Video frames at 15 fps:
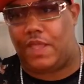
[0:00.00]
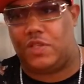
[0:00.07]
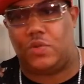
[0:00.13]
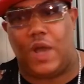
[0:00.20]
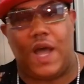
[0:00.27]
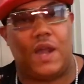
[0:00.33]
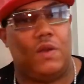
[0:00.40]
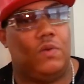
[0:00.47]

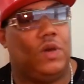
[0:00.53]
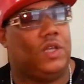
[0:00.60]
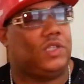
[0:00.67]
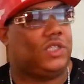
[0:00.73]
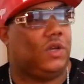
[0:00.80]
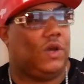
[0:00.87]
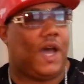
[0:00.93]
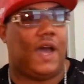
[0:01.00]
So I
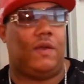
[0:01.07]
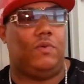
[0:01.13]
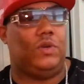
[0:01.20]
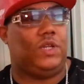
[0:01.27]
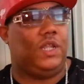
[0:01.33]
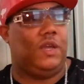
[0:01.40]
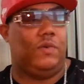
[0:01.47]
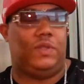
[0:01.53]

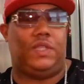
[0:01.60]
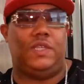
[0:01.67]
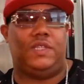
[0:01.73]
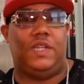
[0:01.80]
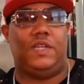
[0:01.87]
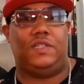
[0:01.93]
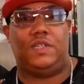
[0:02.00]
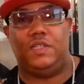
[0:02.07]
don't deal with these
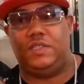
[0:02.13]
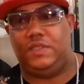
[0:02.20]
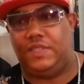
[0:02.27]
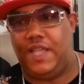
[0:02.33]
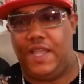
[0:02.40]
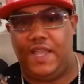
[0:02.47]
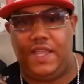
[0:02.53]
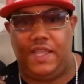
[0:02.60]
niggas because
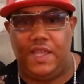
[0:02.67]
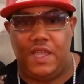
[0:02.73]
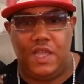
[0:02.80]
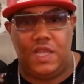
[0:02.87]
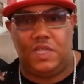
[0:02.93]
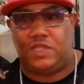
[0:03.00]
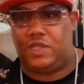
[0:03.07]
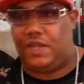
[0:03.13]
they
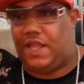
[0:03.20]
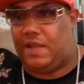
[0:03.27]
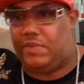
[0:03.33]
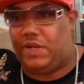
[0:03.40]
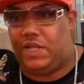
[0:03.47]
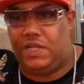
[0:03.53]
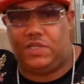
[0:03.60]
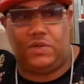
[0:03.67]

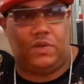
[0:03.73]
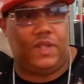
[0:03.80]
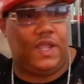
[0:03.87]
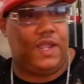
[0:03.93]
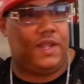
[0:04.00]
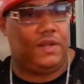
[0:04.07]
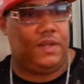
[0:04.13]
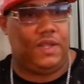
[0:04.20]
celebrities or
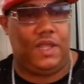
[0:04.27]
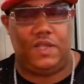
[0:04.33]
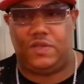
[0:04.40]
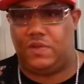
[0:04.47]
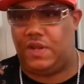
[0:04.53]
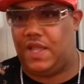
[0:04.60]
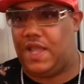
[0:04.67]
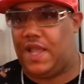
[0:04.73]
they into
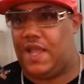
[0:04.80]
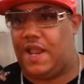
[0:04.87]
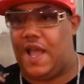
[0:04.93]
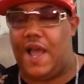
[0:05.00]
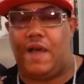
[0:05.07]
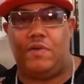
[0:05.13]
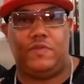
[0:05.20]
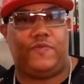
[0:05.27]
this or that.
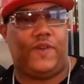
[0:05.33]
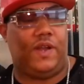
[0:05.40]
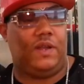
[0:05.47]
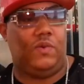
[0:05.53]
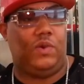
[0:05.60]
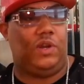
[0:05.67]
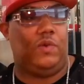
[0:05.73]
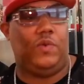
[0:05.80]
I was
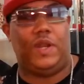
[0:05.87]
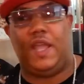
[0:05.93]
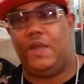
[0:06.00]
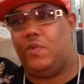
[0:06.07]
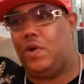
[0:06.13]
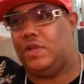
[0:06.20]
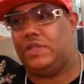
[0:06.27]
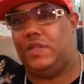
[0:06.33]
fucking with them when
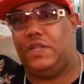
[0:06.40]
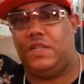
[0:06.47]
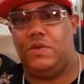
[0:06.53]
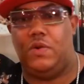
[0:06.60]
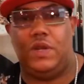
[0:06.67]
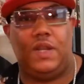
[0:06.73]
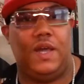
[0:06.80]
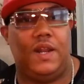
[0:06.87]
they wasn't
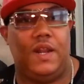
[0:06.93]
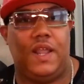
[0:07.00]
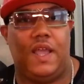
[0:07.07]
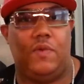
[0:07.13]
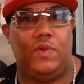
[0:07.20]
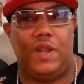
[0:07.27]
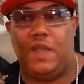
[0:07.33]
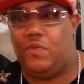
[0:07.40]
doing none of
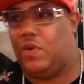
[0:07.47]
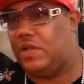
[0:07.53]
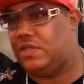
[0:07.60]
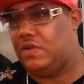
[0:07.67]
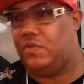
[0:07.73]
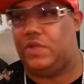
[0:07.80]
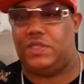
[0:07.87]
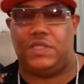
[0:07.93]
that. When they
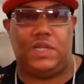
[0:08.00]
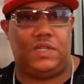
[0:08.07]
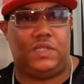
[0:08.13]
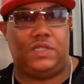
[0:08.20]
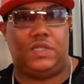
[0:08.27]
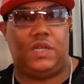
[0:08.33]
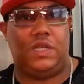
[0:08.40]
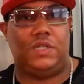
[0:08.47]
wasn't with such and
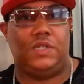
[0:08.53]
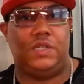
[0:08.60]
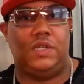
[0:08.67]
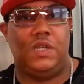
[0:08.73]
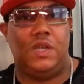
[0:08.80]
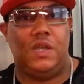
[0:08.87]
such,